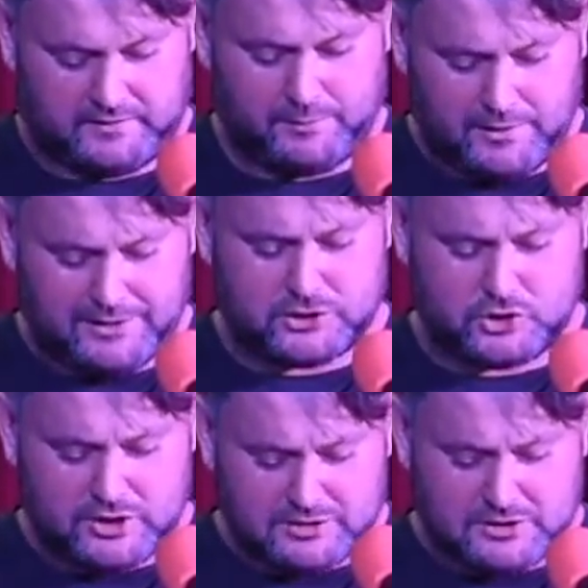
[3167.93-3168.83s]
They were like
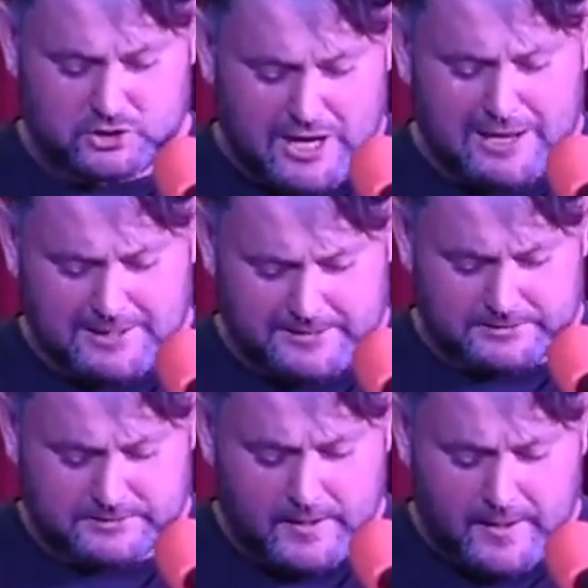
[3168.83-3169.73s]
shitty
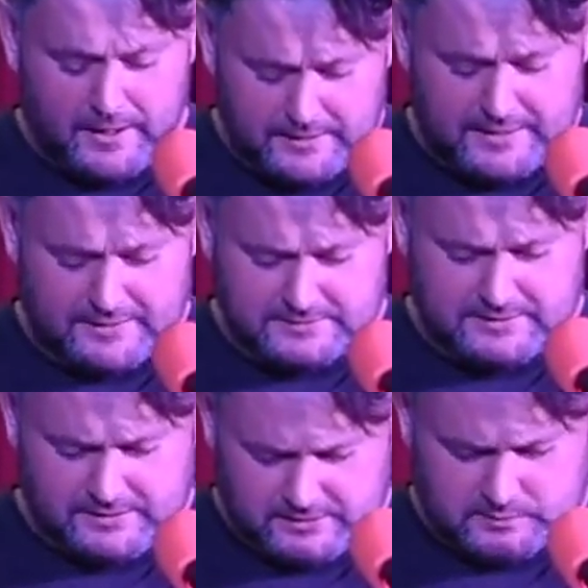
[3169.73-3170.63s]
chalets in
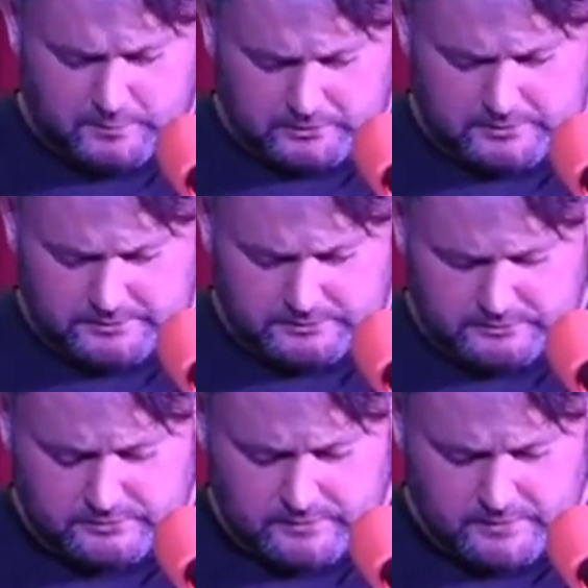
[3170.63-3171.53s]
1980s
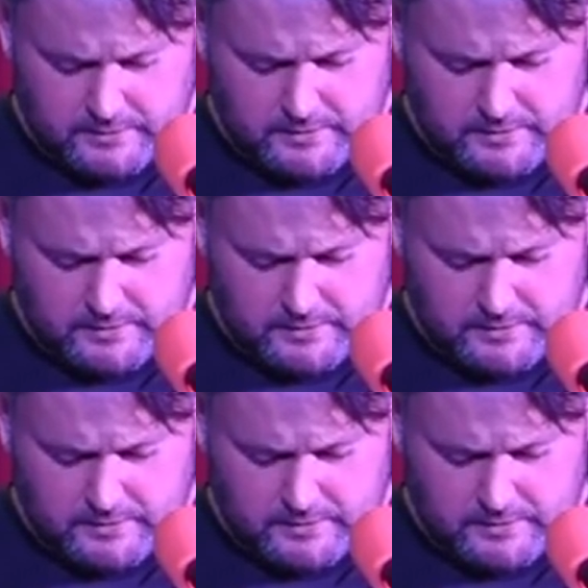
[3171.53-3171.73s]
Butlins.